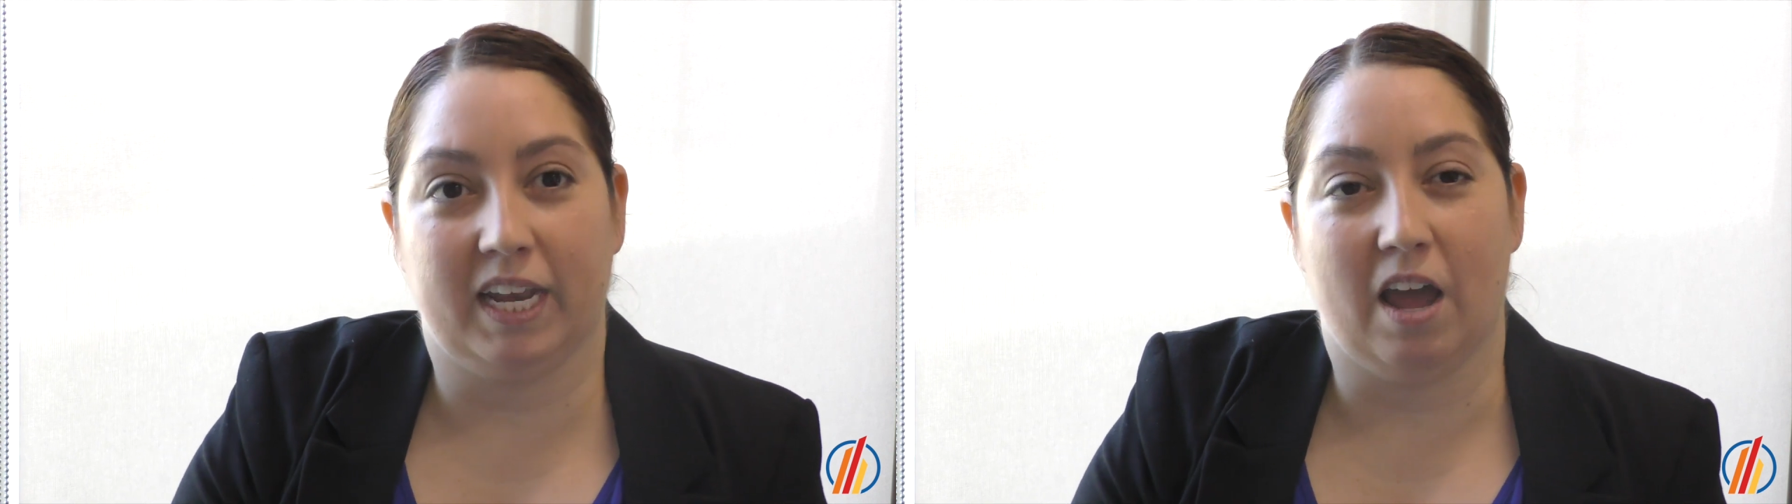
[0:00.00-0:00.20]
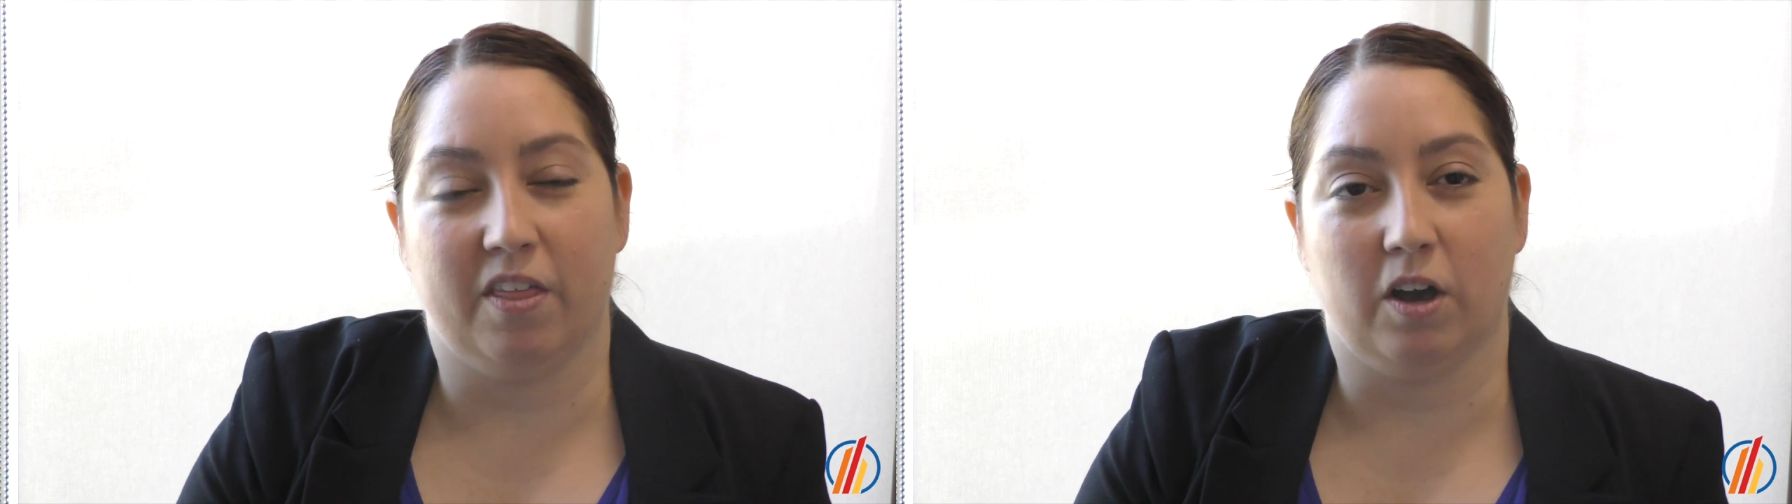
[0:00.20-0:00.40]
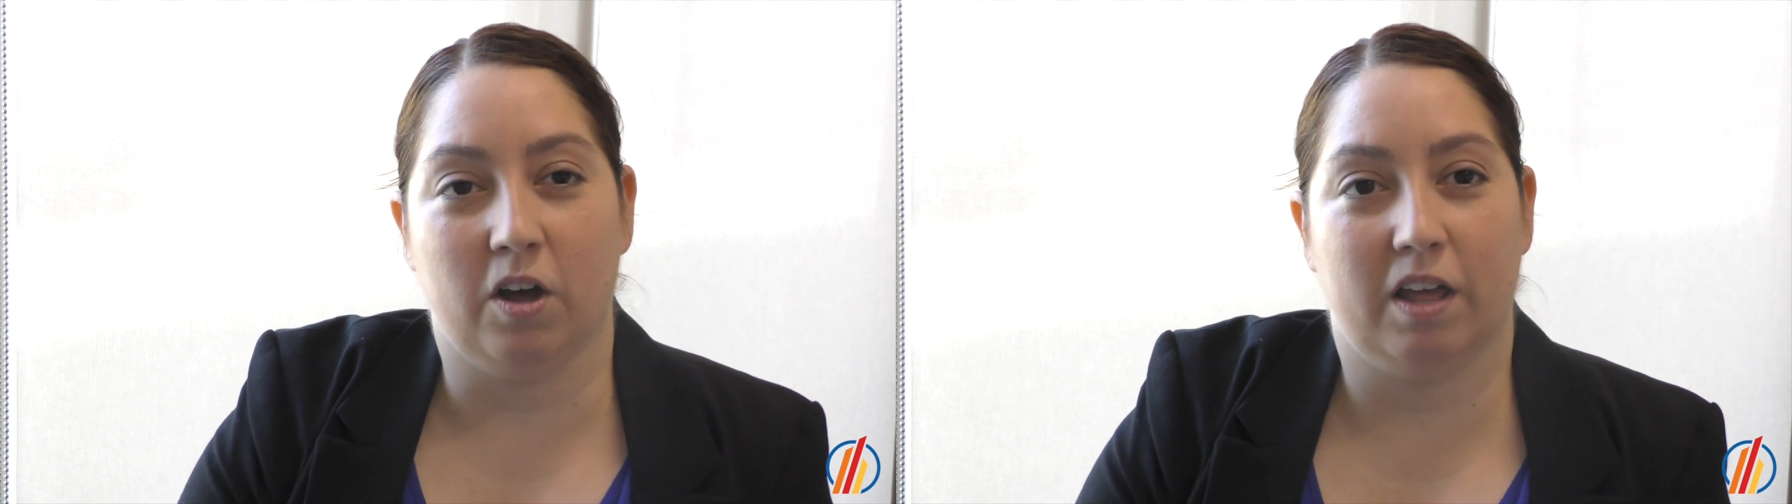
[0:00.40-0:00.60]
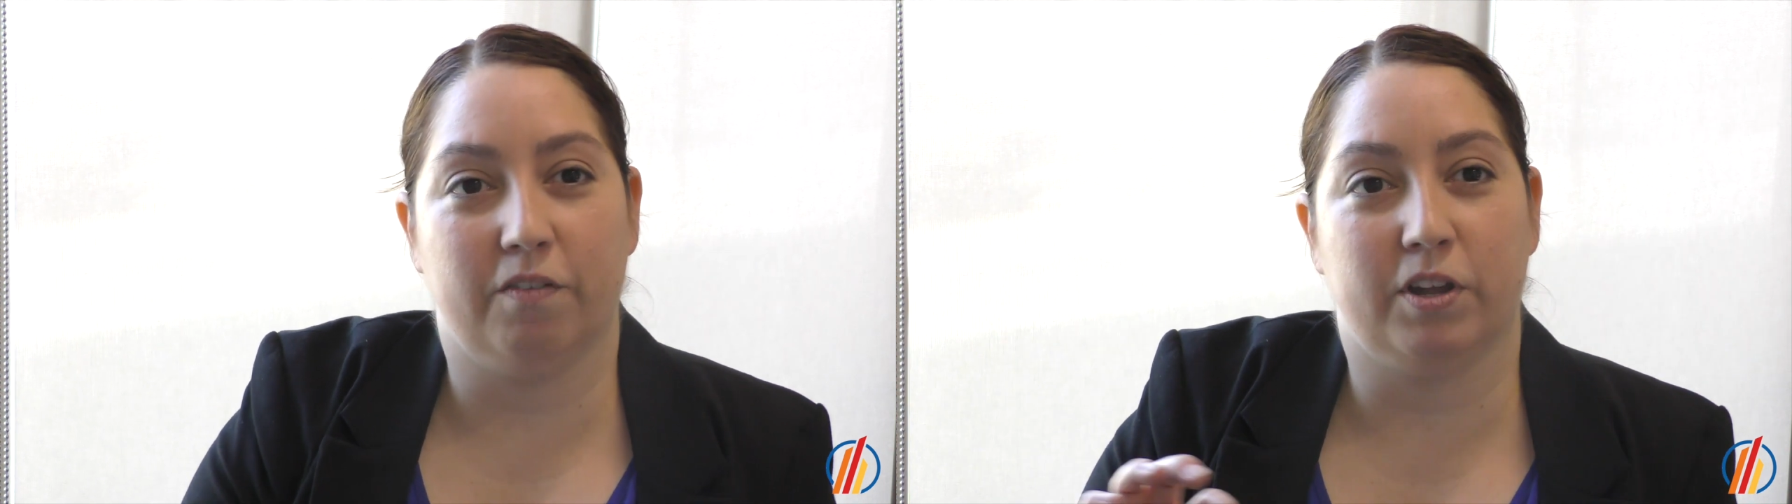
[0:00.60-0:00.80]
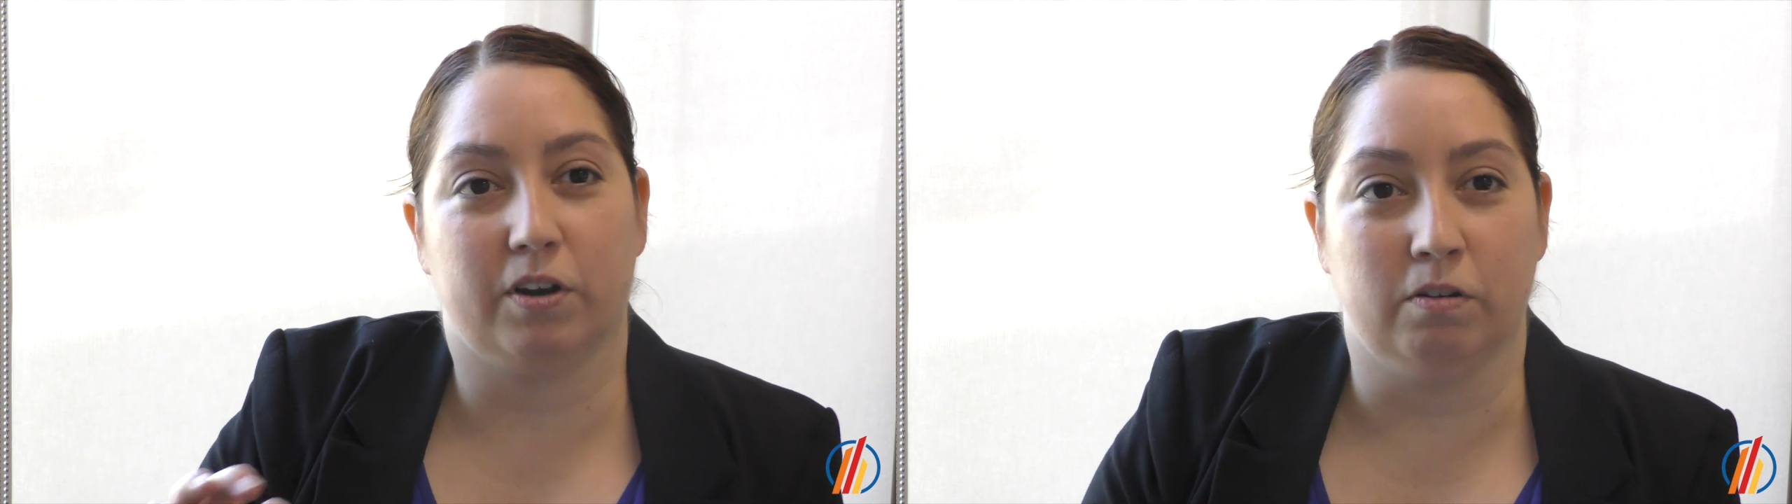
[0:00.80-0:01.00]
and how they all
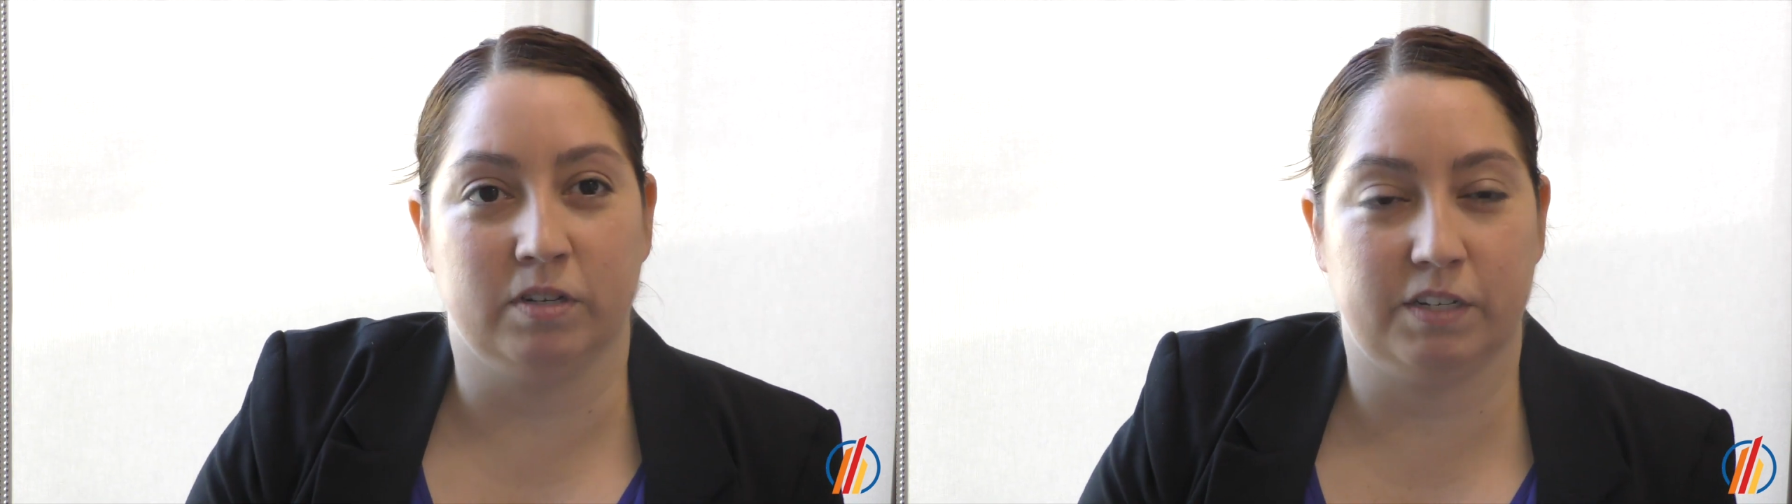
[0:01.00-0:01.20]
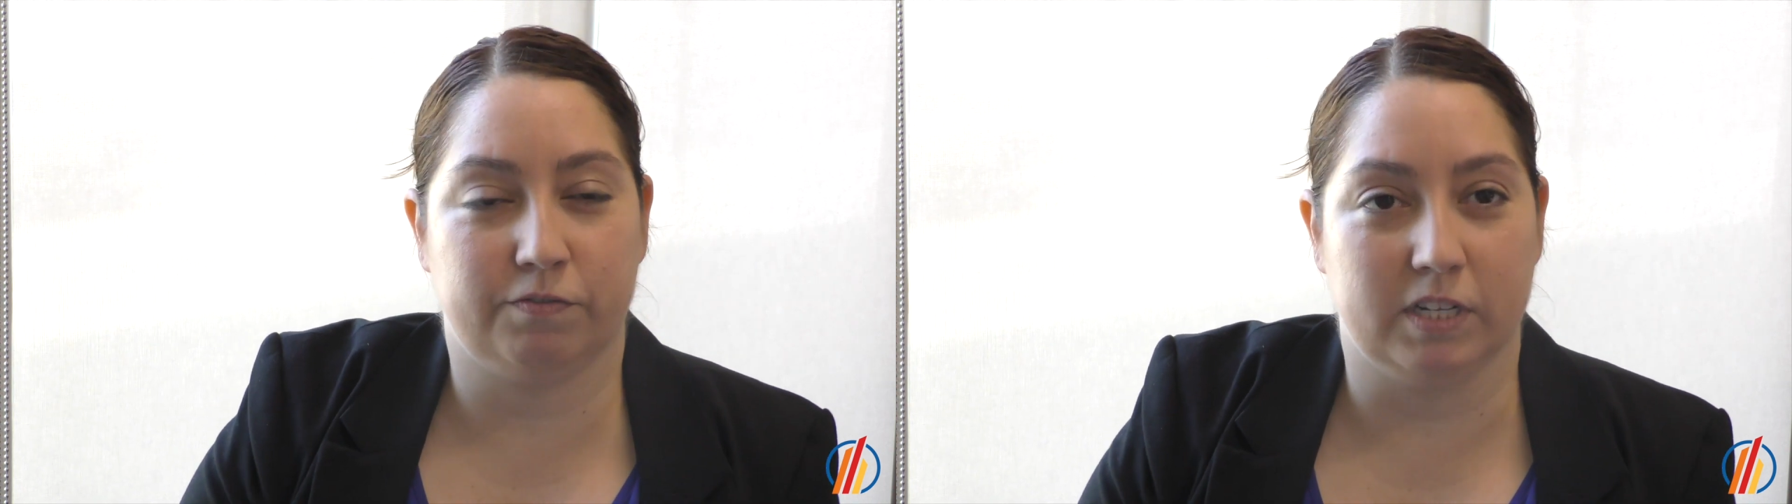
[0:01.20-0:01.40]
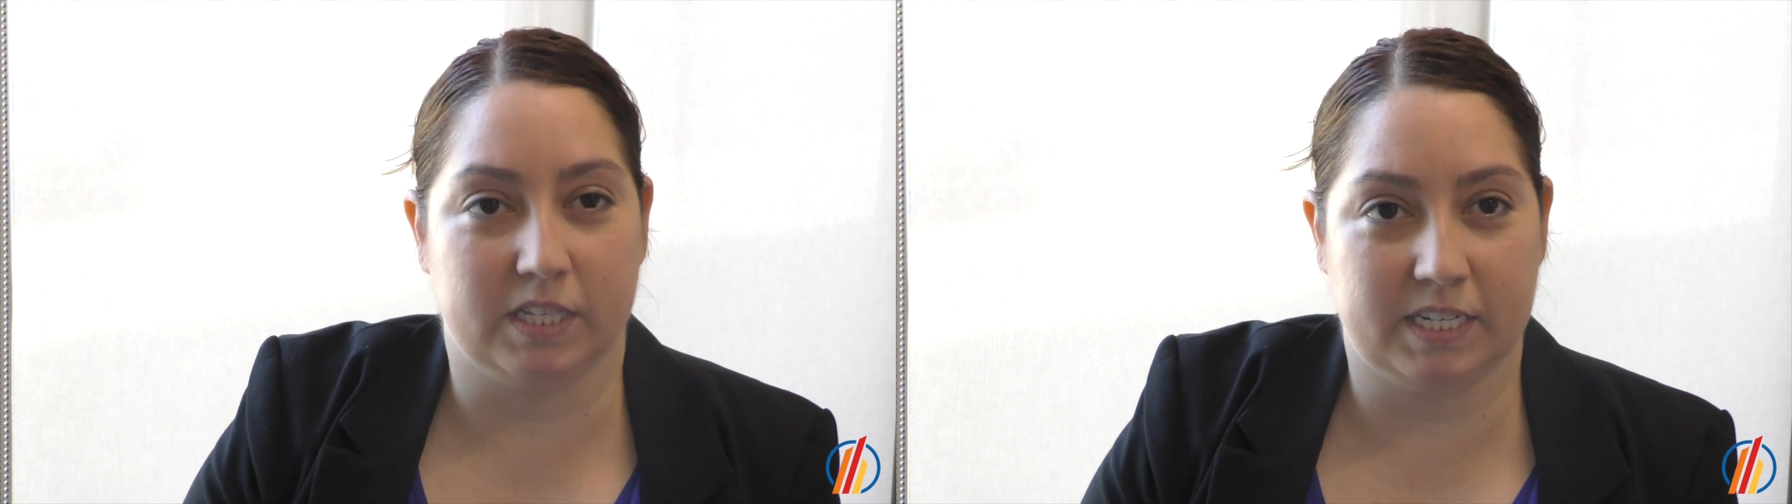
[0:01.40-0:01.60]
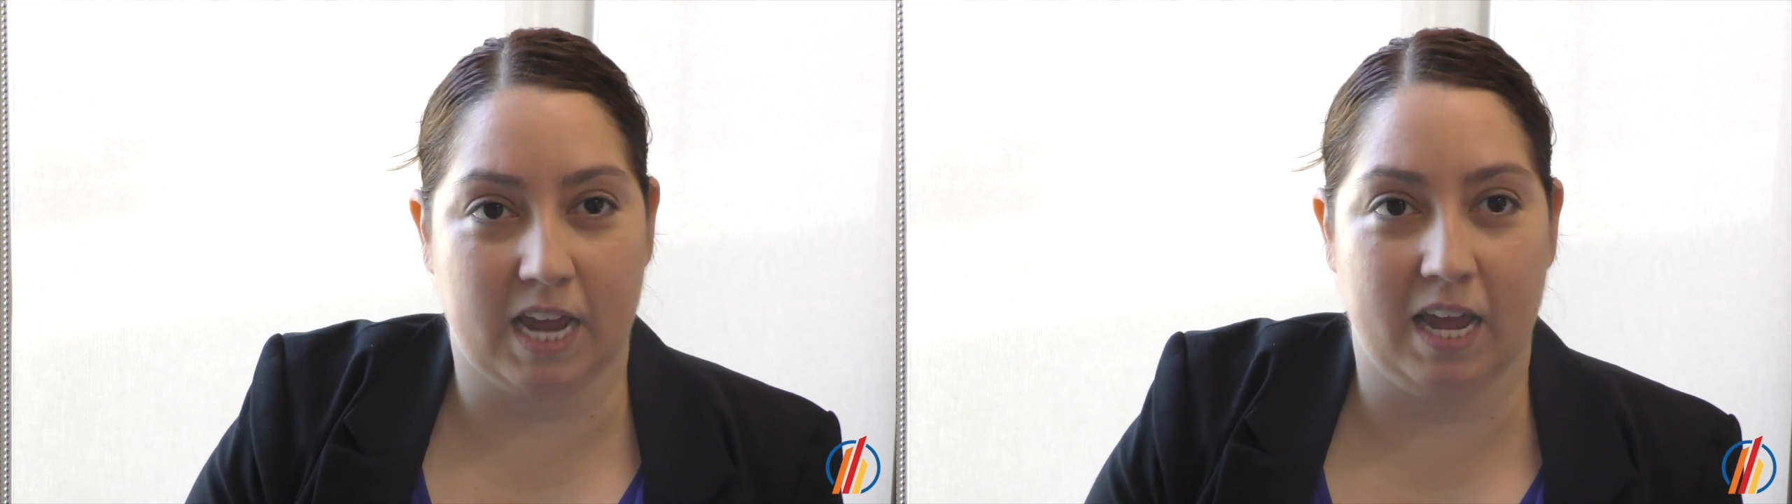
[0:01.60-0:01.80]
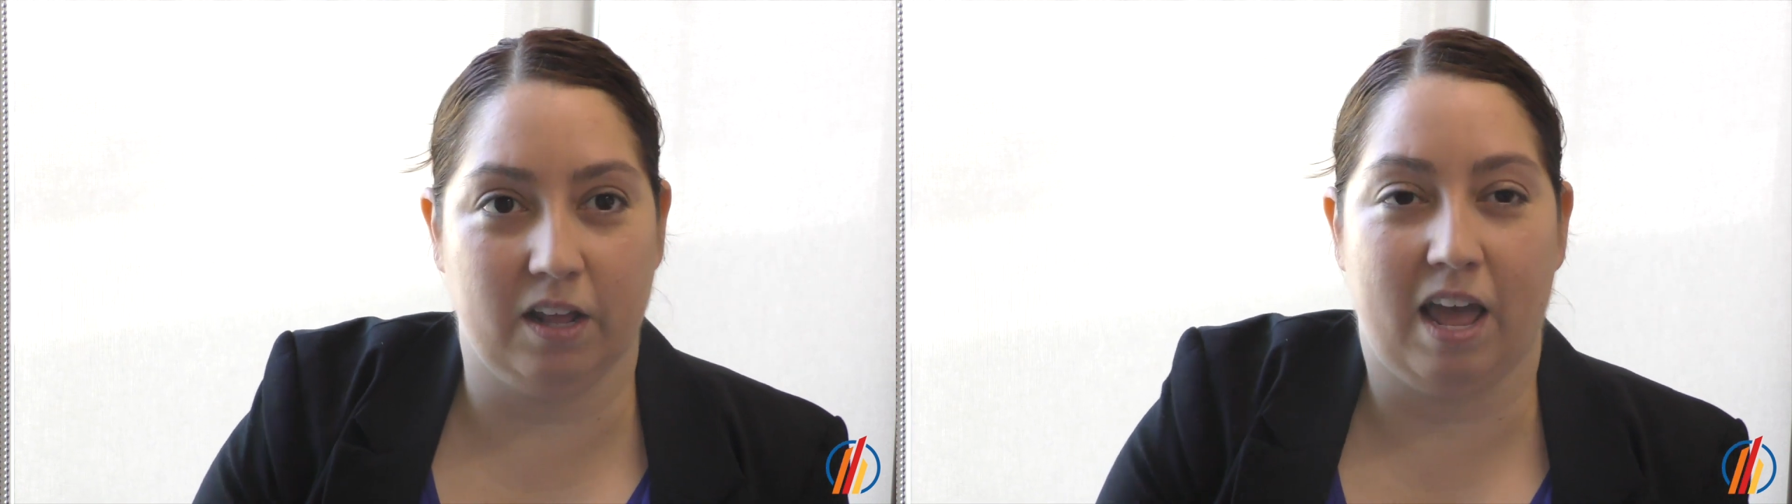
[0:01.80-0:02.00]
have their own different
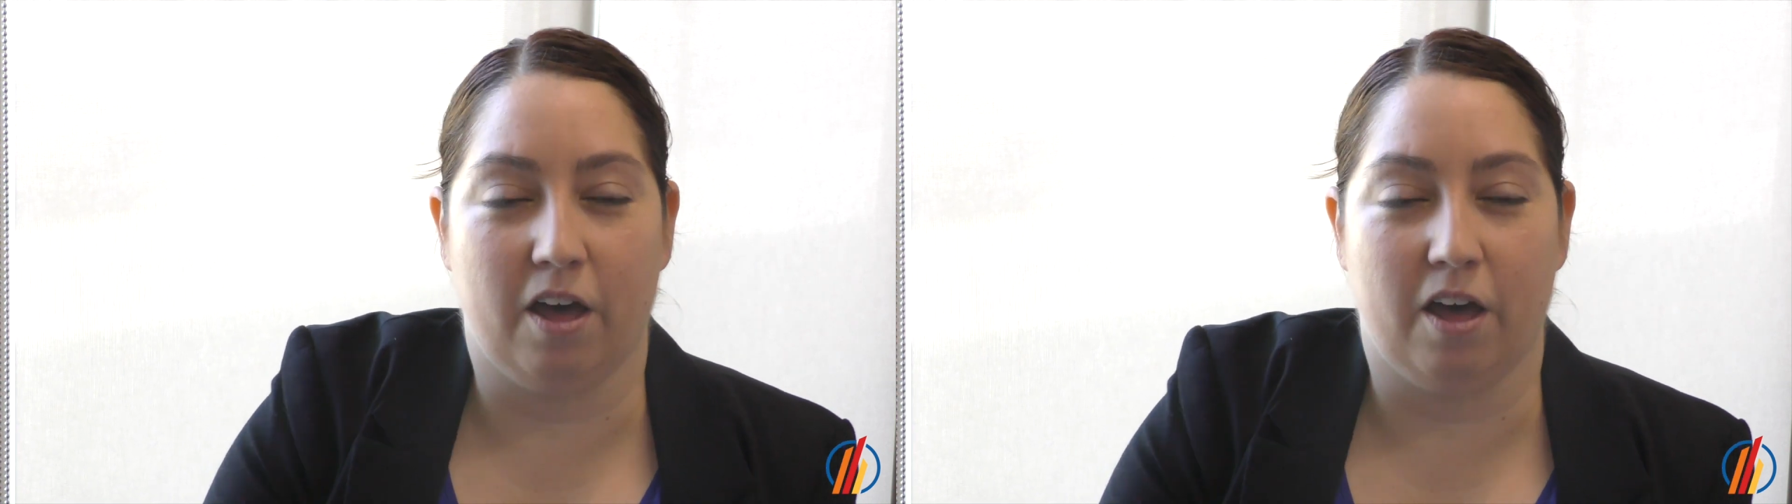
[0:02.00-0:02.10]
style,